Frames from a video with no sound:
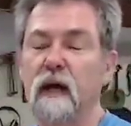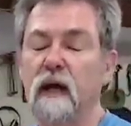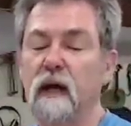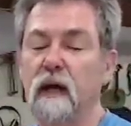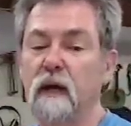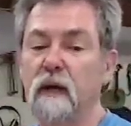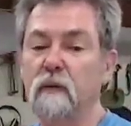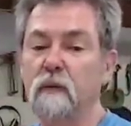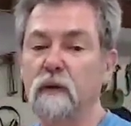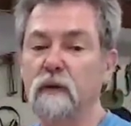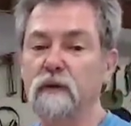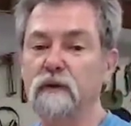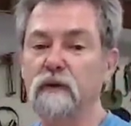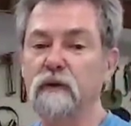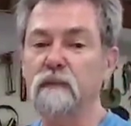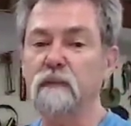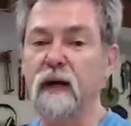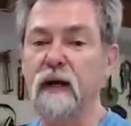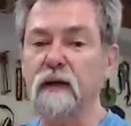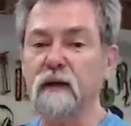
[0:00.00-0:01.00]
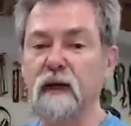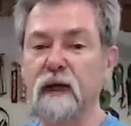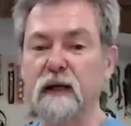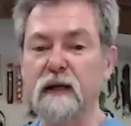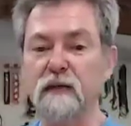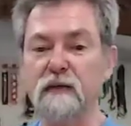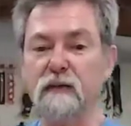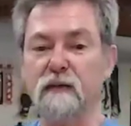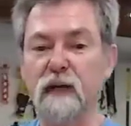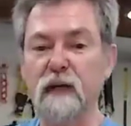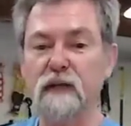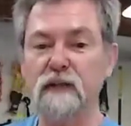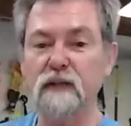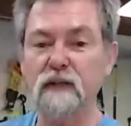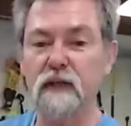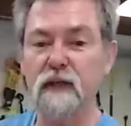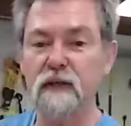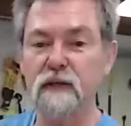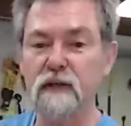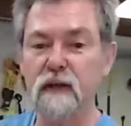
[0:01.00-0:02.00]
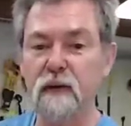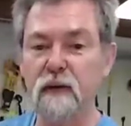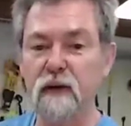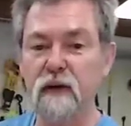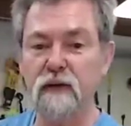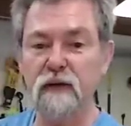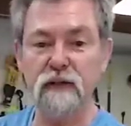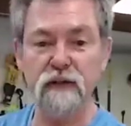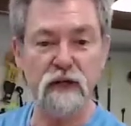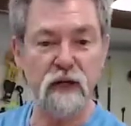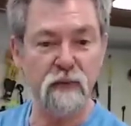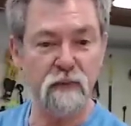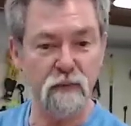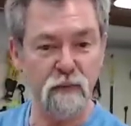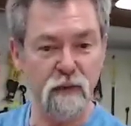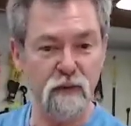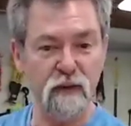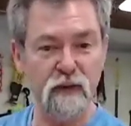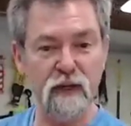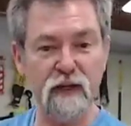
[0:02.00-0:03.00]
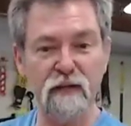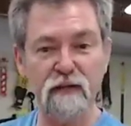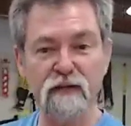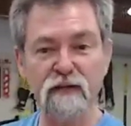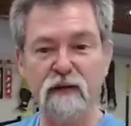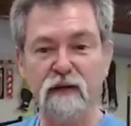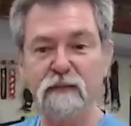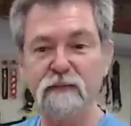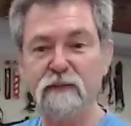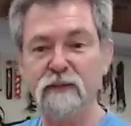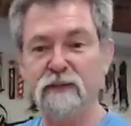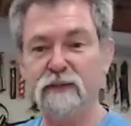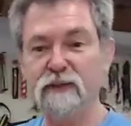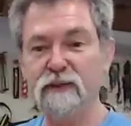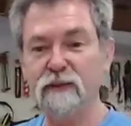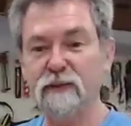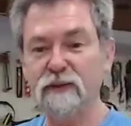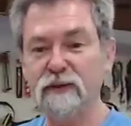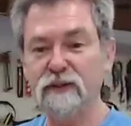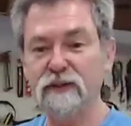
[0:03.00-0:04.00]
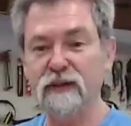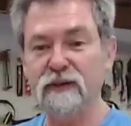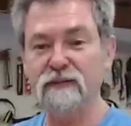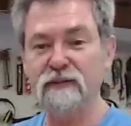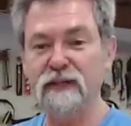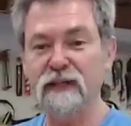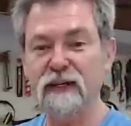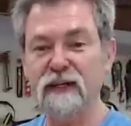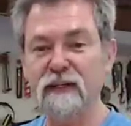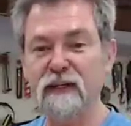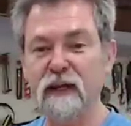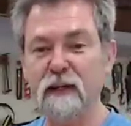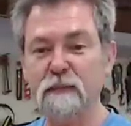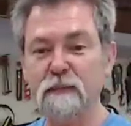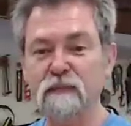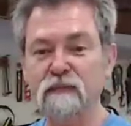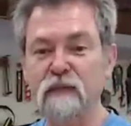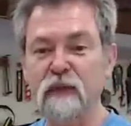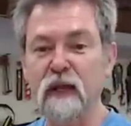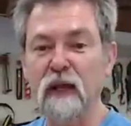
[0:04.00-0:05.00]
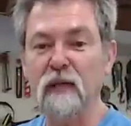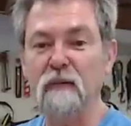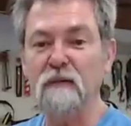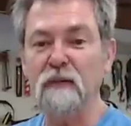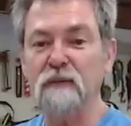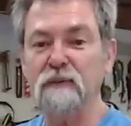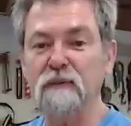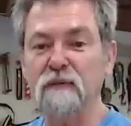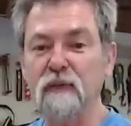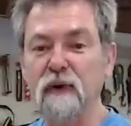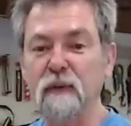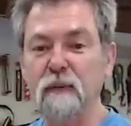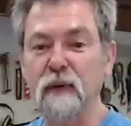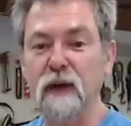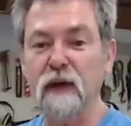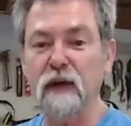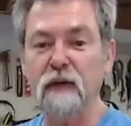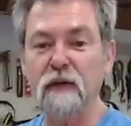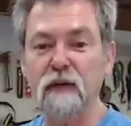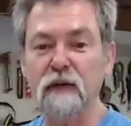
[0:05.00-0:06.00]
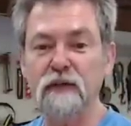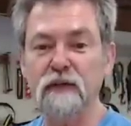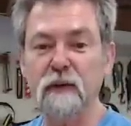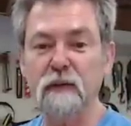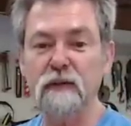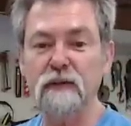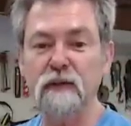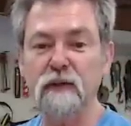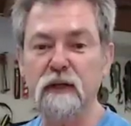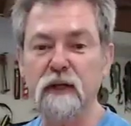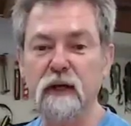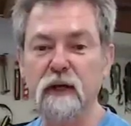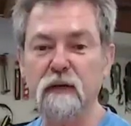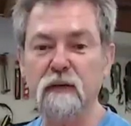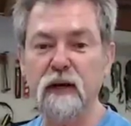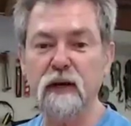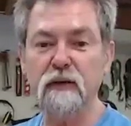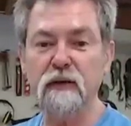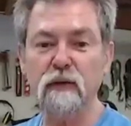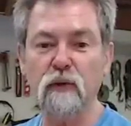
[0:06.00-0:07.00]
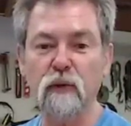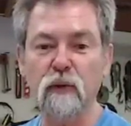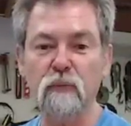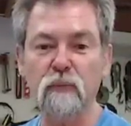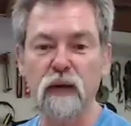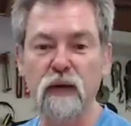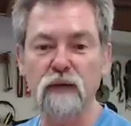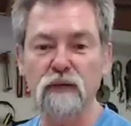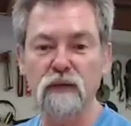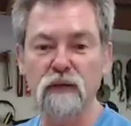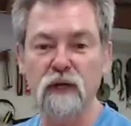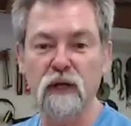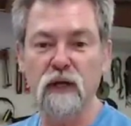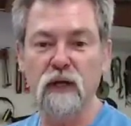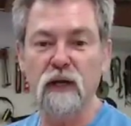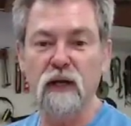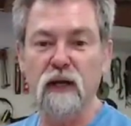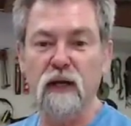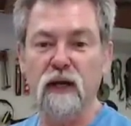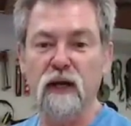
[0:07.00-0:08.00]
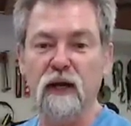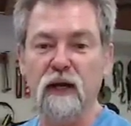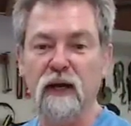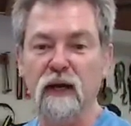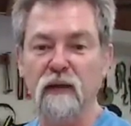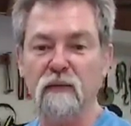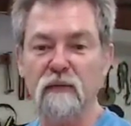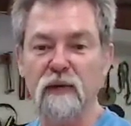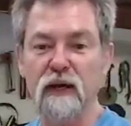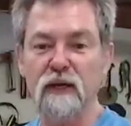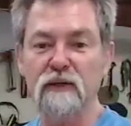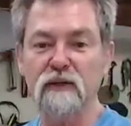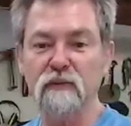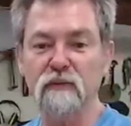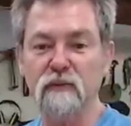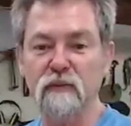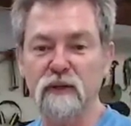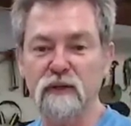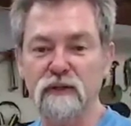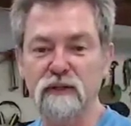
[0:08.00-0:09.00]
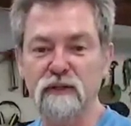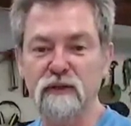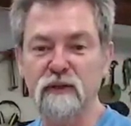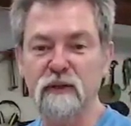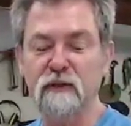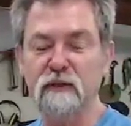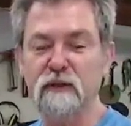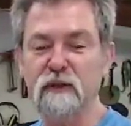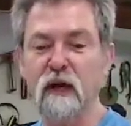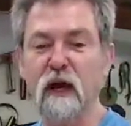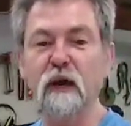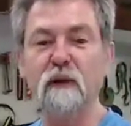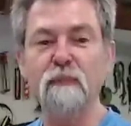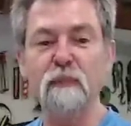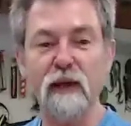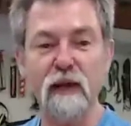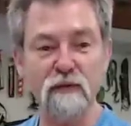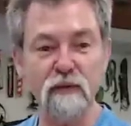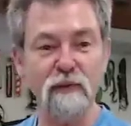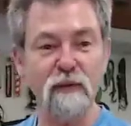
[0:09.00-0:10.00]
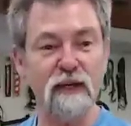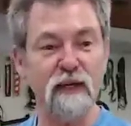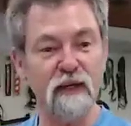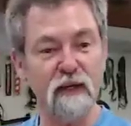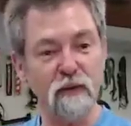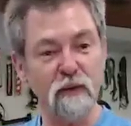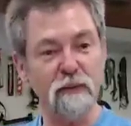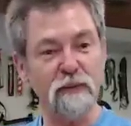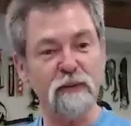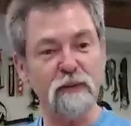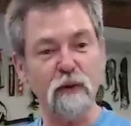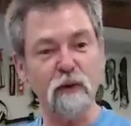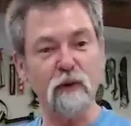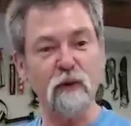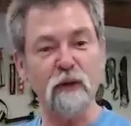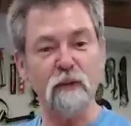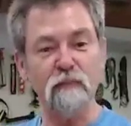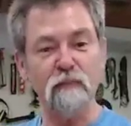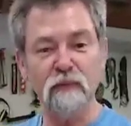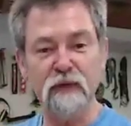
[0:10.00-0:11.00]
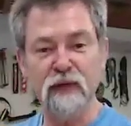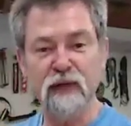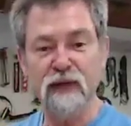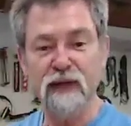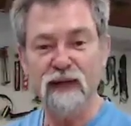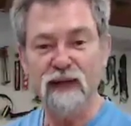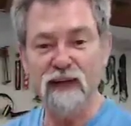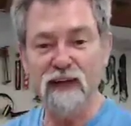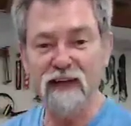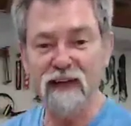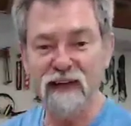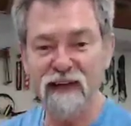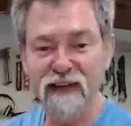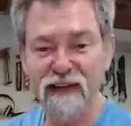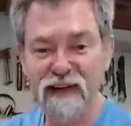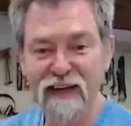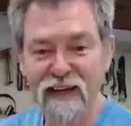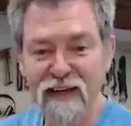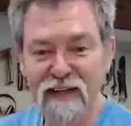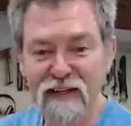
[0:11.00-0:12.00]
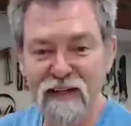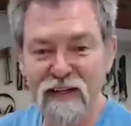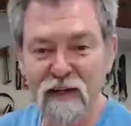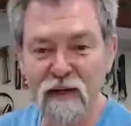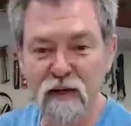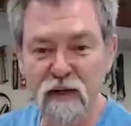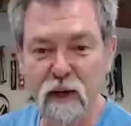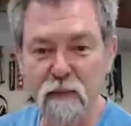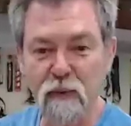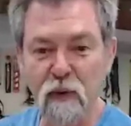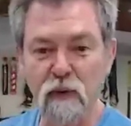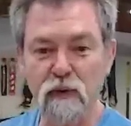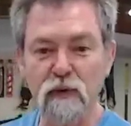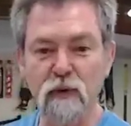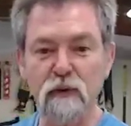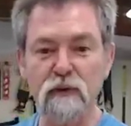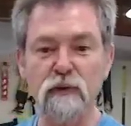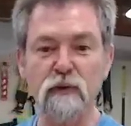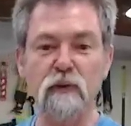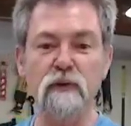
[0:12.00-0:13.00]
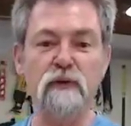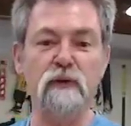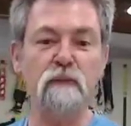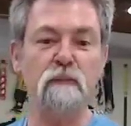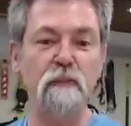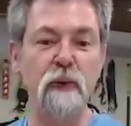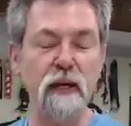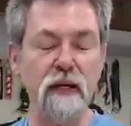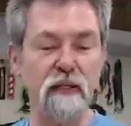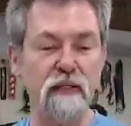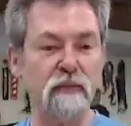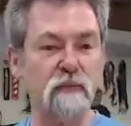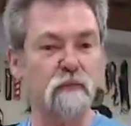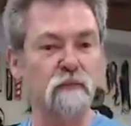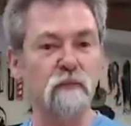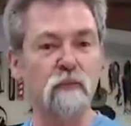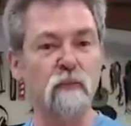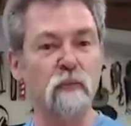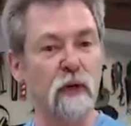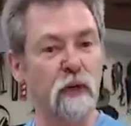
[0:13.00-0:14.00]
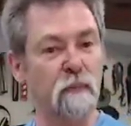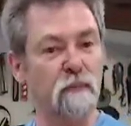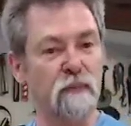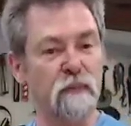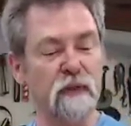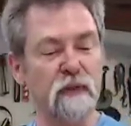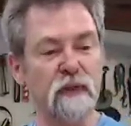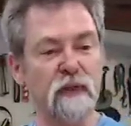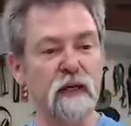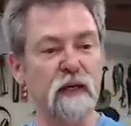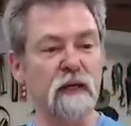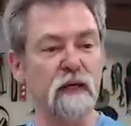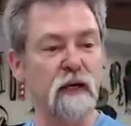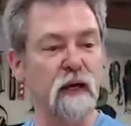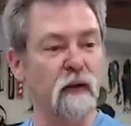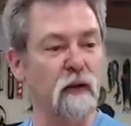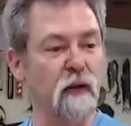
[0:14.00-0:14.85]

I will do. Michael House, great seeing Zoe on the show. Well, I'm sure she'll be chuffed to hear that. Must be very proud. I agree Zoe should get a granddaughter bench. Imagine what she could. I'd have to make it a little bit taller. Jalika, I bought Euro screws at Bunnings. Well, there you